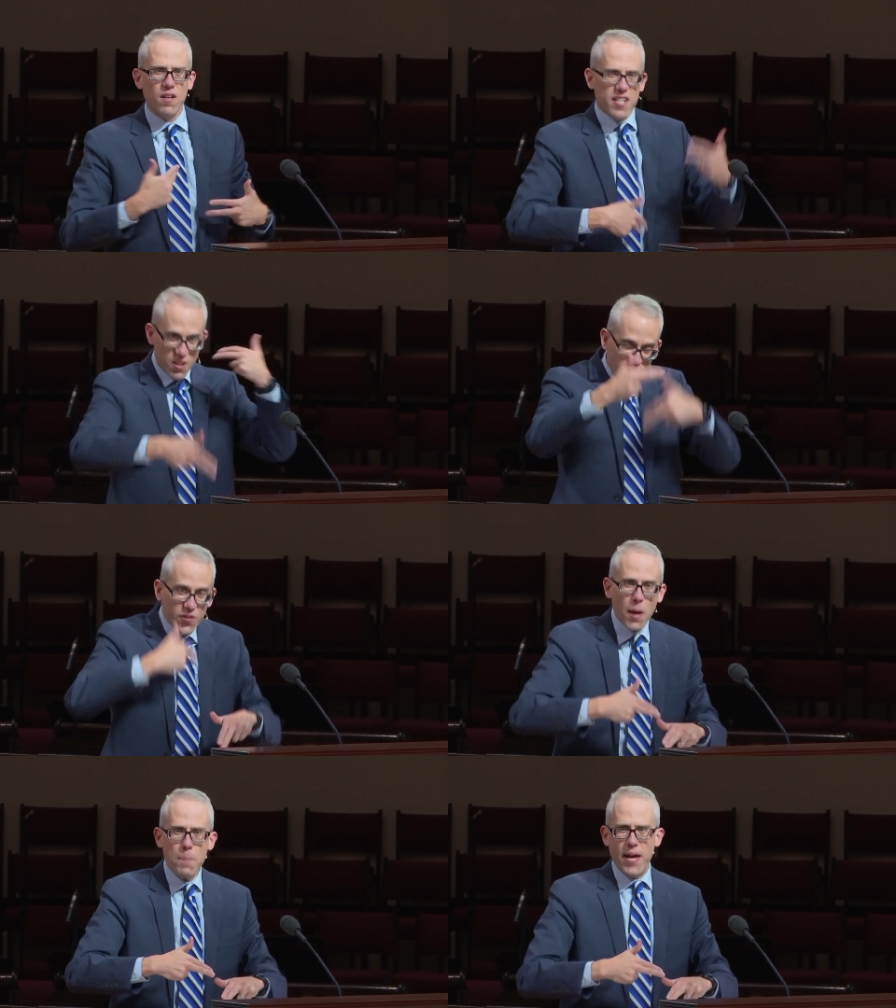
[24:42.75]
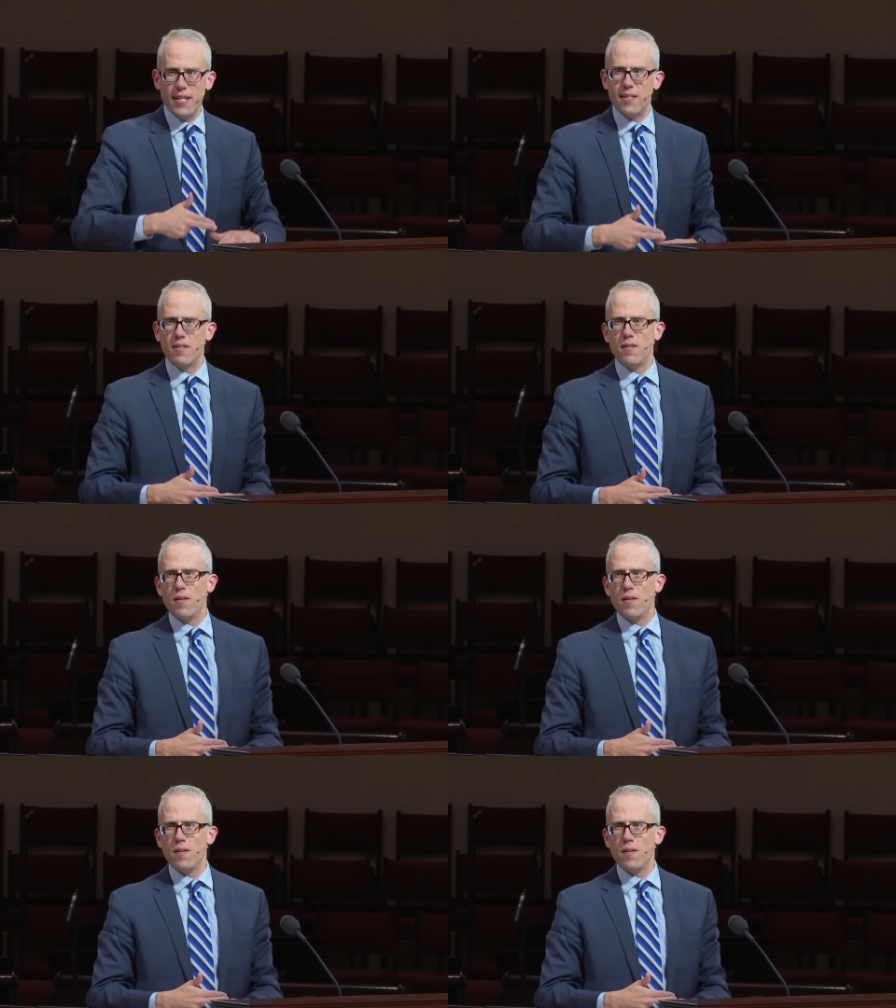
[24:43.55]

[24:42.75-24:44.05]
You need to flip it.